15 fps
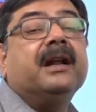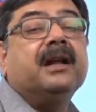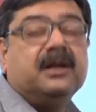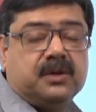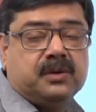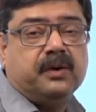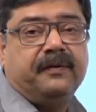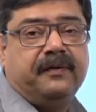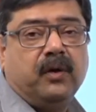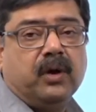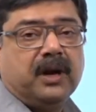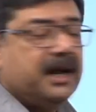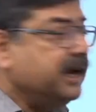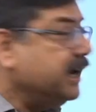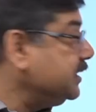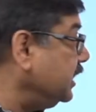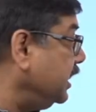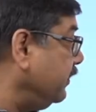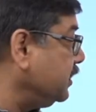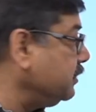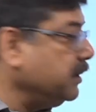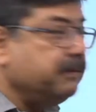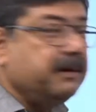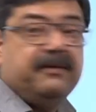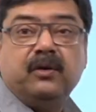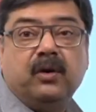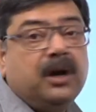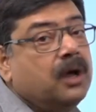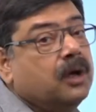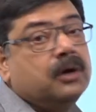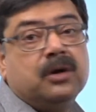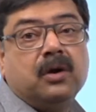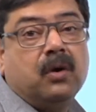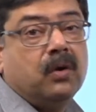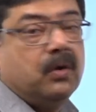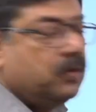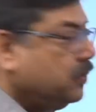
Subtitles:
So 4. Is it divisible by 4? No.